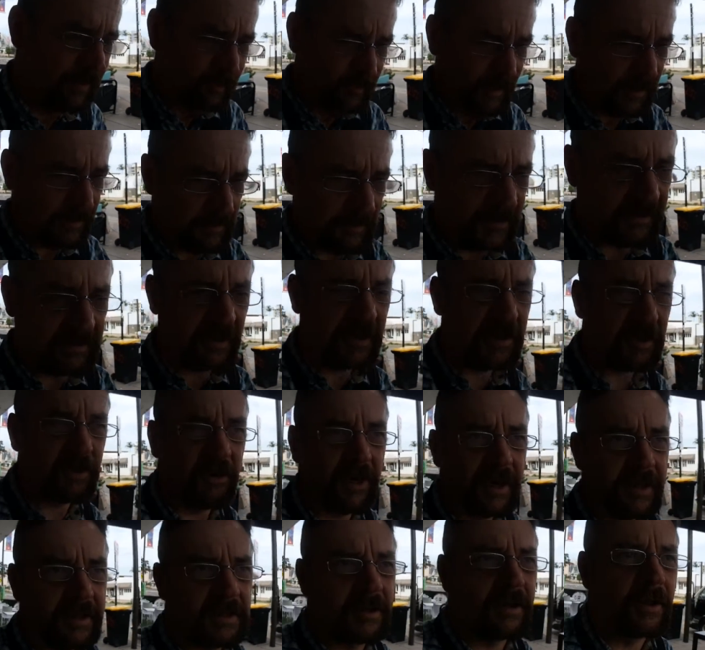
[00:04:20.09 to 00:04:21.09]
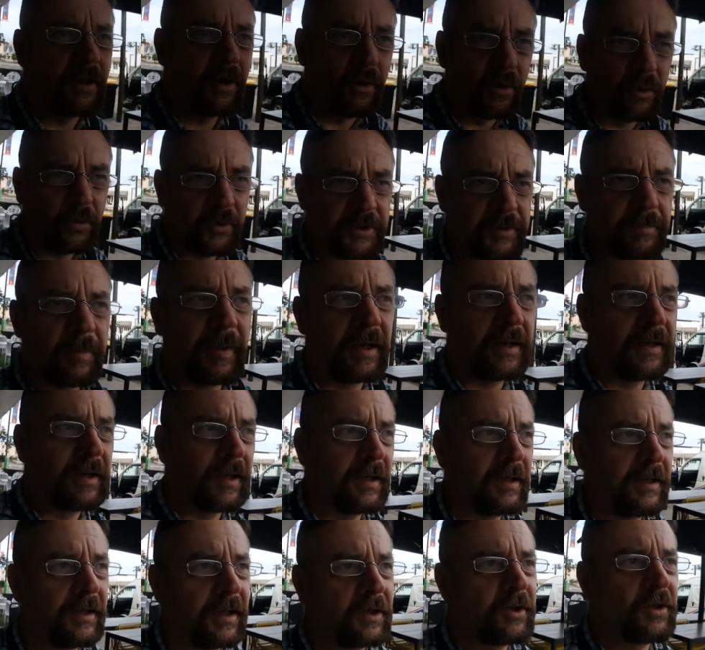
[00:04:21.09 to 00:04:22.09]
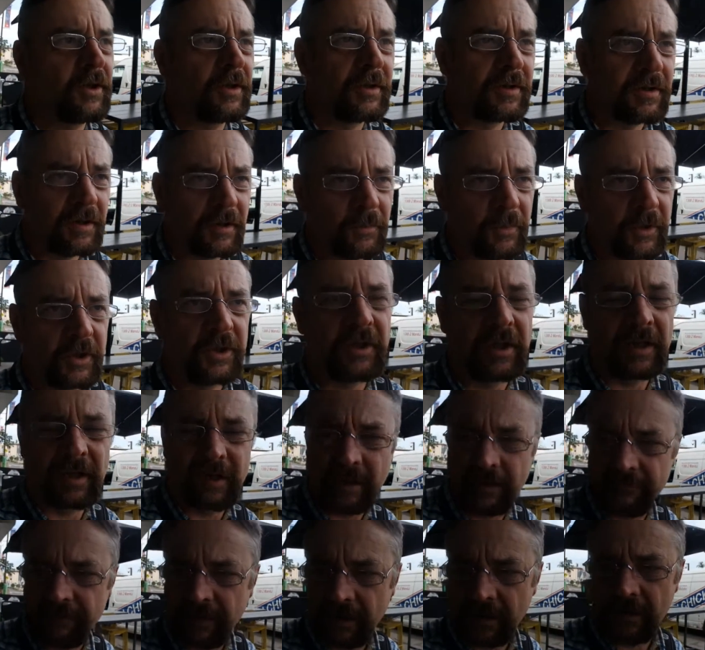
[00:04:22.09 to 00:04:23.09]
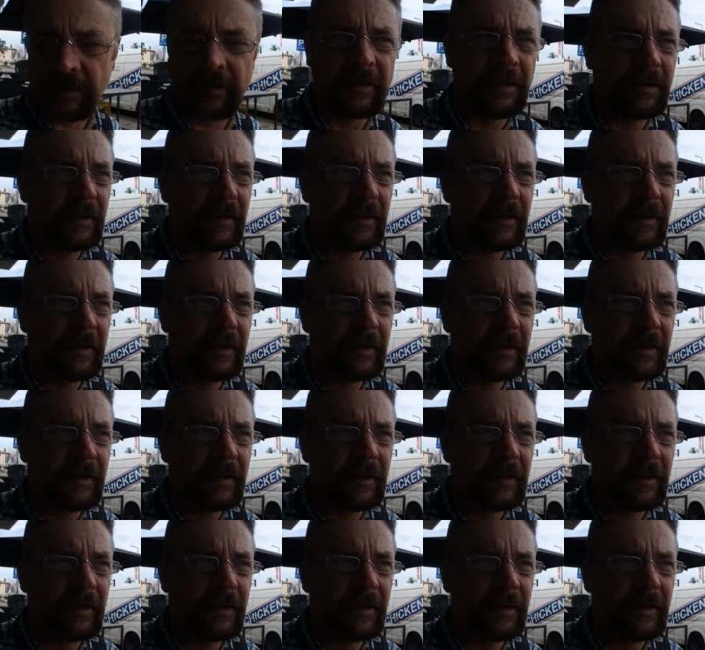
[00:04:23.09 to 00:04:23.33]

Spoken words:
people's distress are caused by the conditions in which they're living,